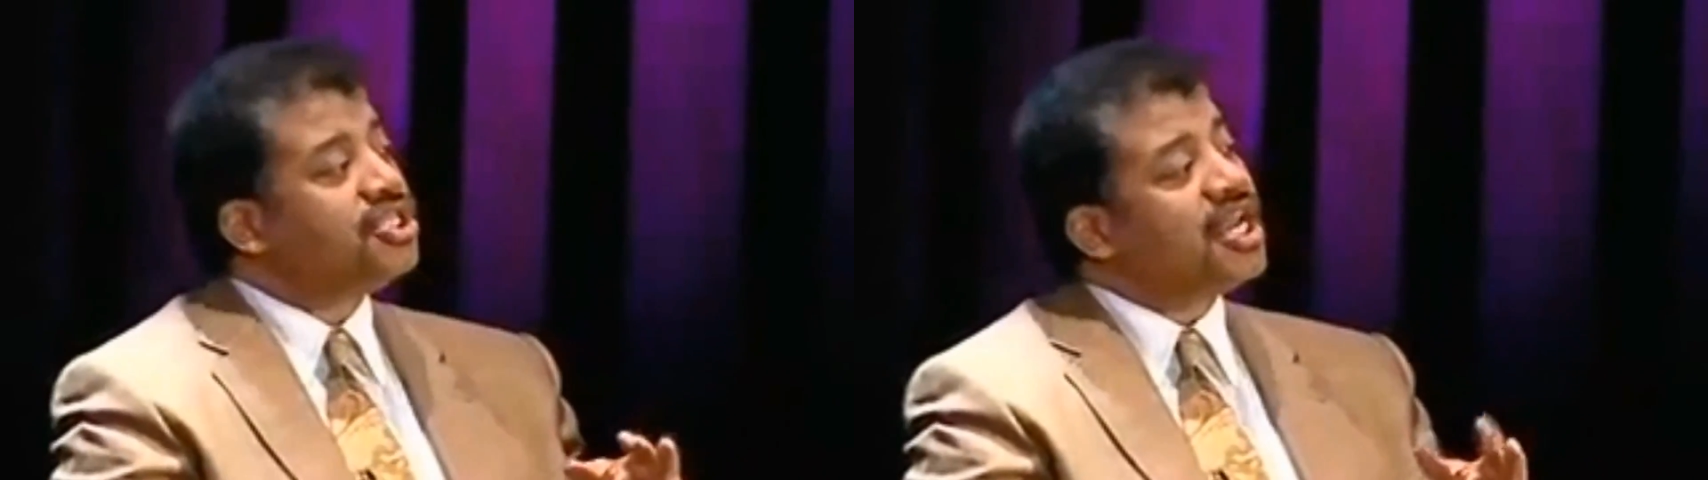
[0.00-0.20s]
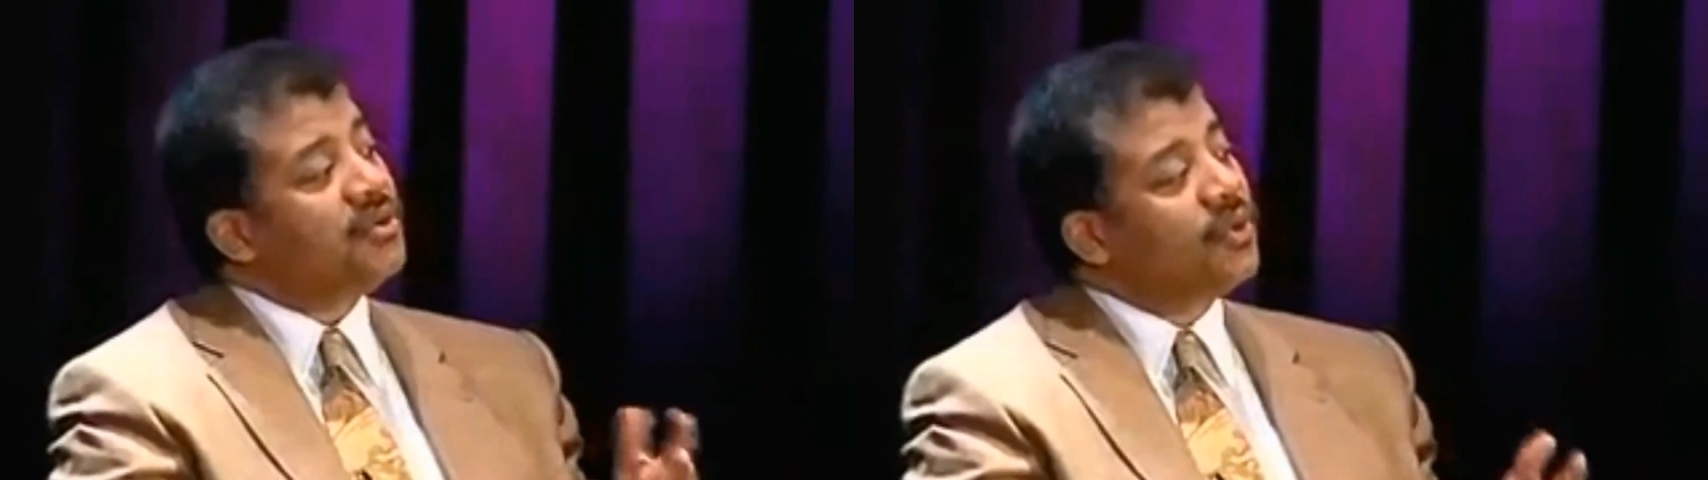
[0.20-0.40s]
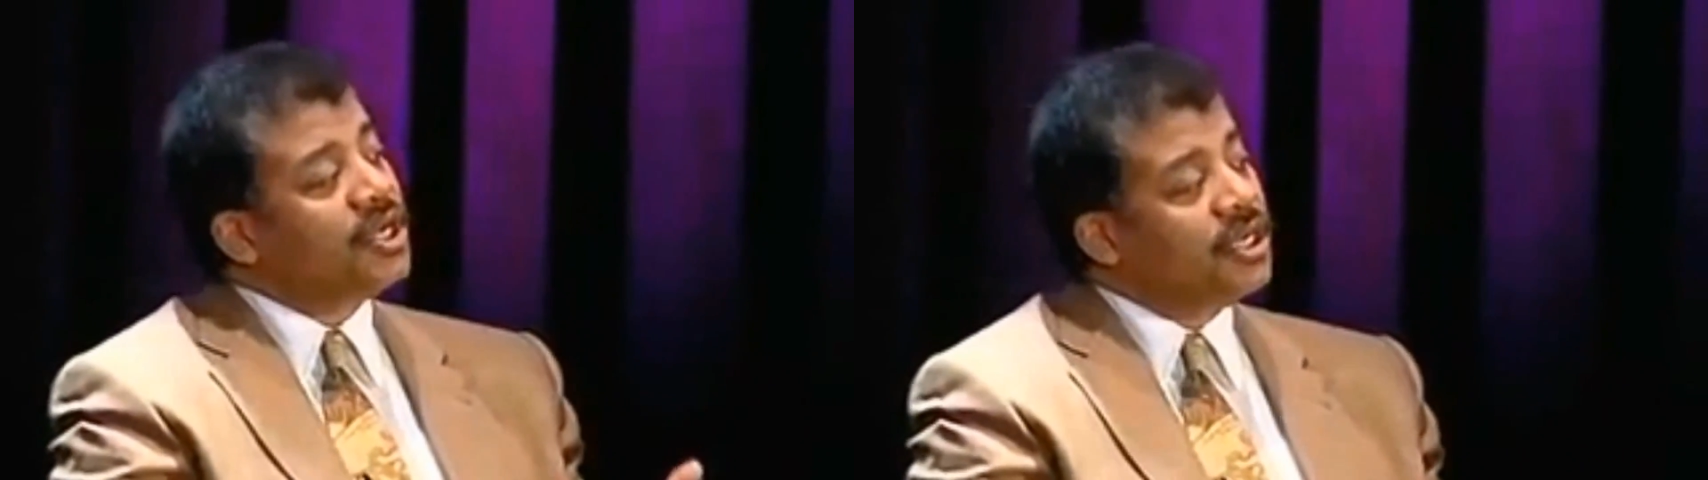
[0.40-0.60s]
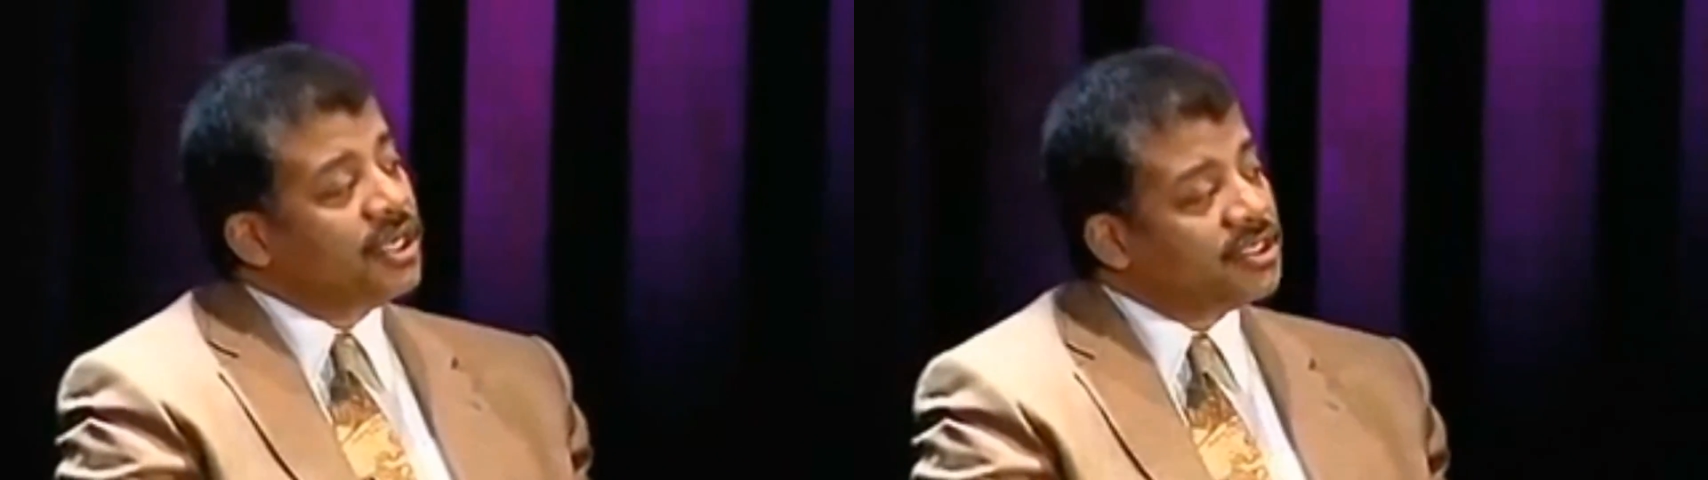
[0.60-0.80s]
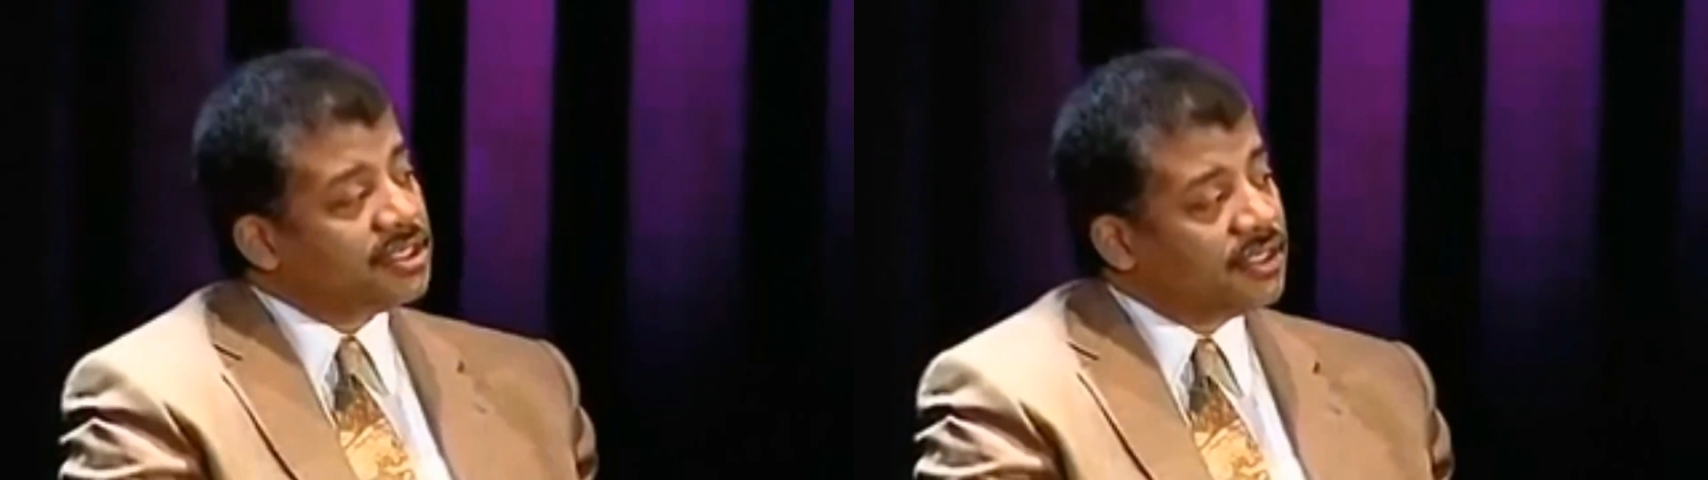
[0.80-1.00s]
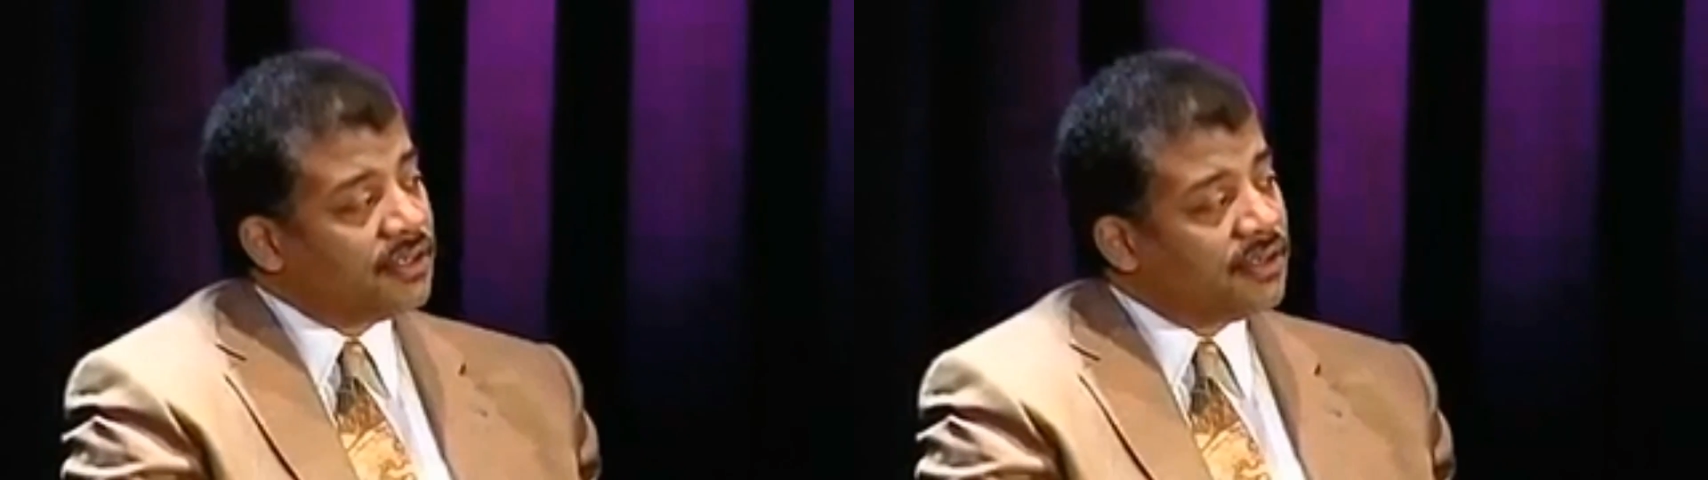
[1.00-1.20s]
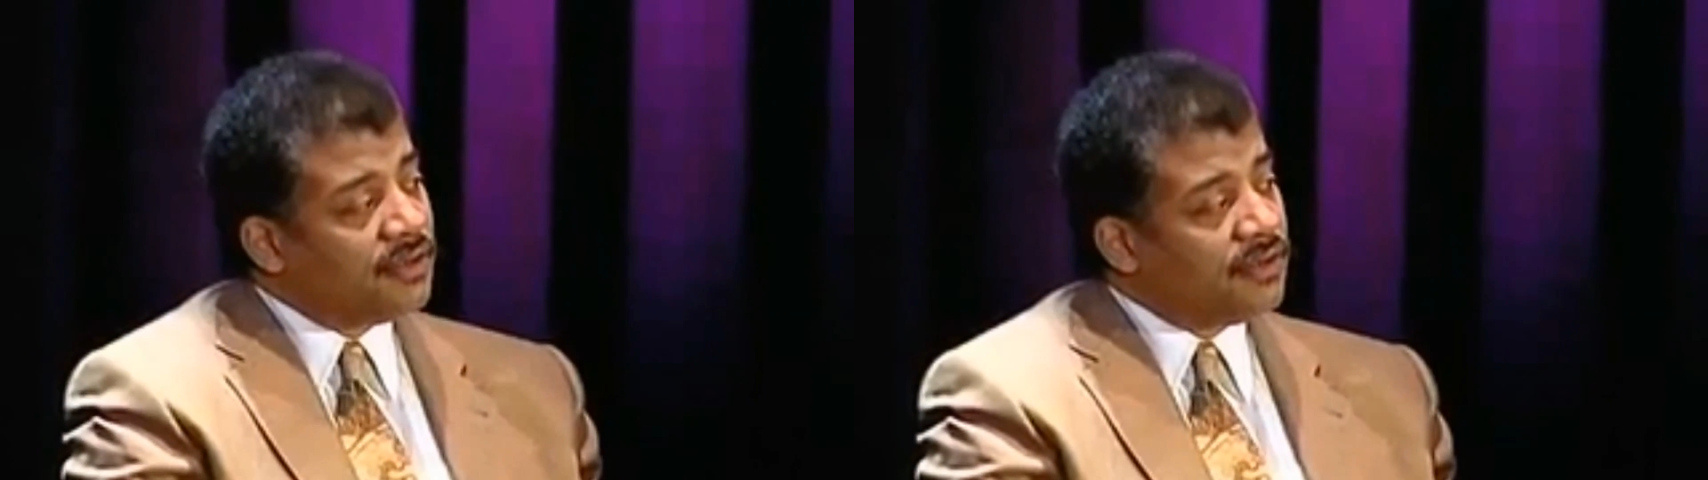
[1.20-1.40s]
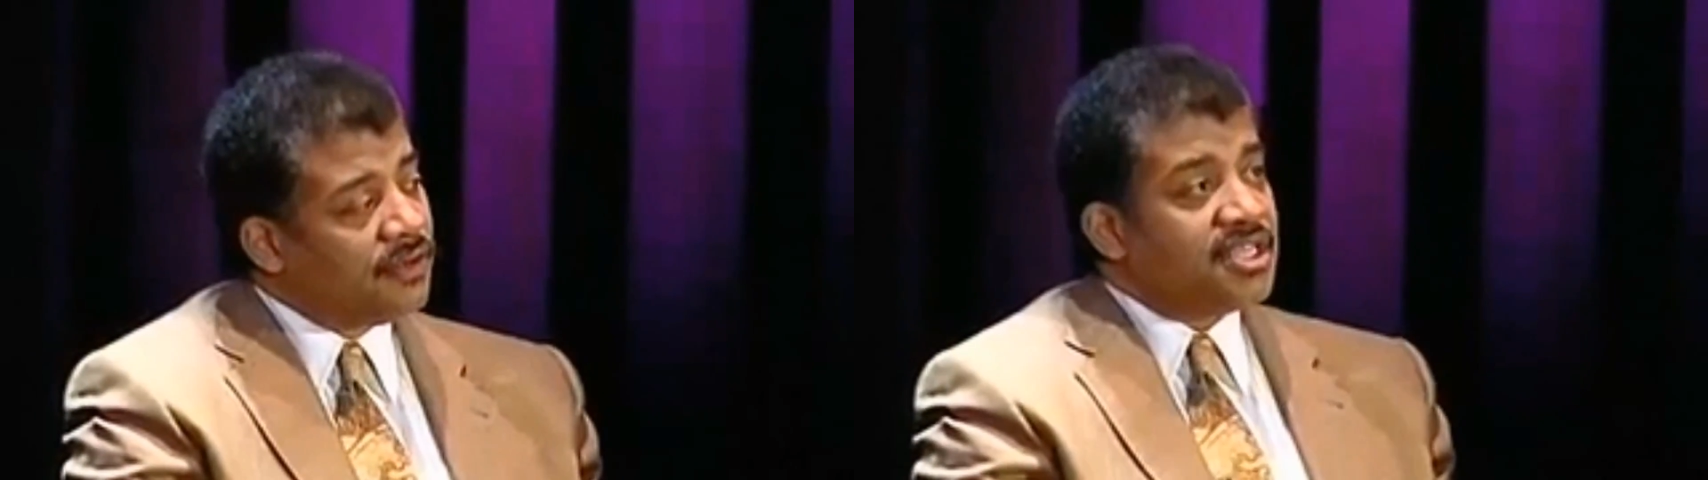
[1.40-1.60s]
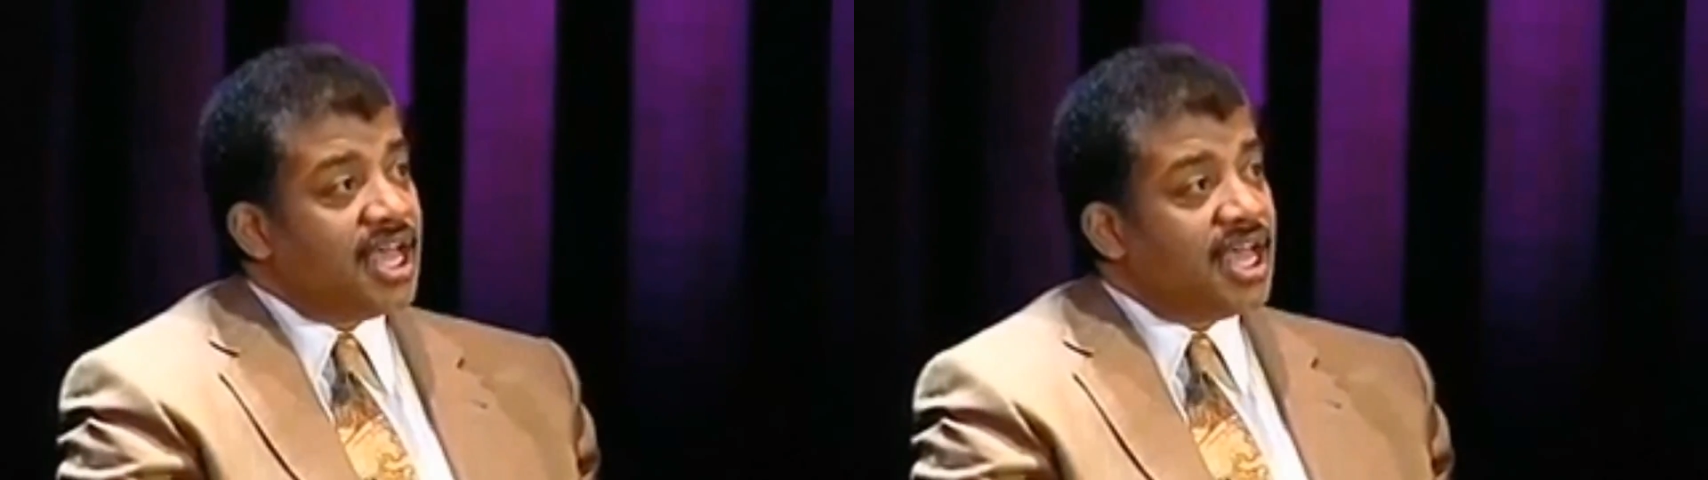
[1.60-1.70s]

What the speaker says: Three trillionaires.